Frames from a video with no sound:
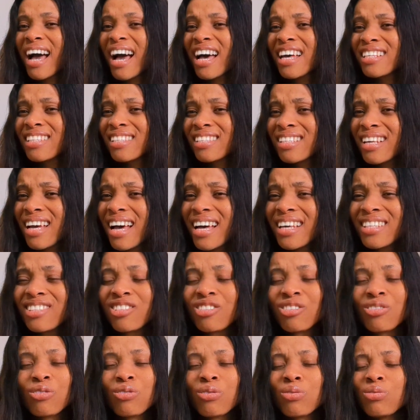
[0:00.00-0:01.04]

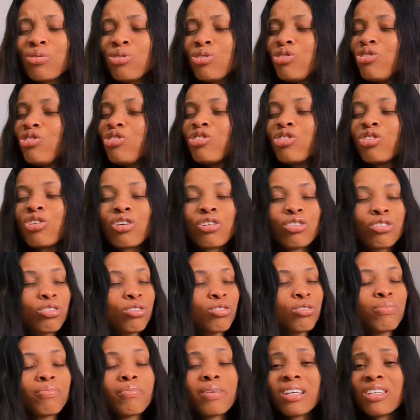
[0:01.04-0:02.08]
answers you could
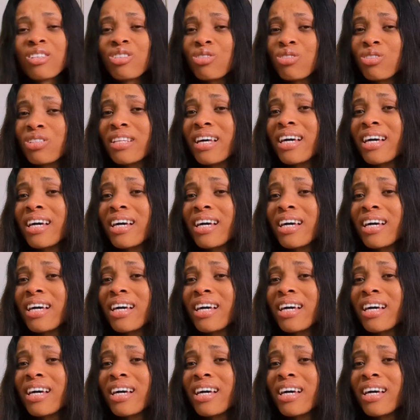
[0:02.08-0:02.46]
just make sure